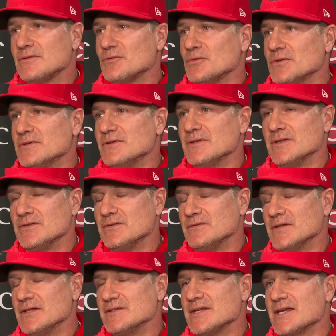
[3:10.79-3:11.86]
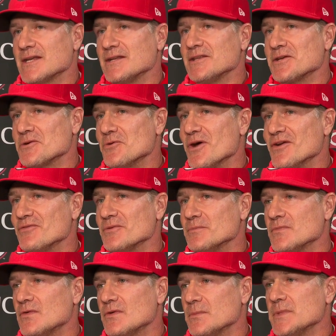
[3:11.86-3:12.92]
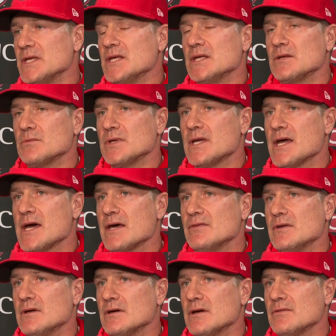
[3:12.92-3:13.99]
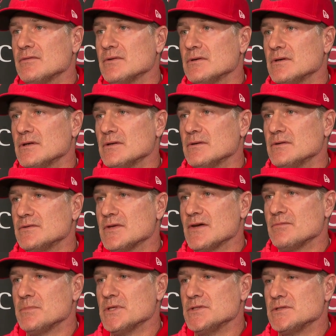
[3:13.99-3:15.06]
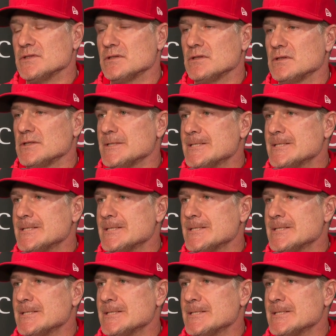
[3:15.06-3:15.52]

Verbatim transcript: it doesn't take anything away from from the inning we had there off a, a tough pitcher.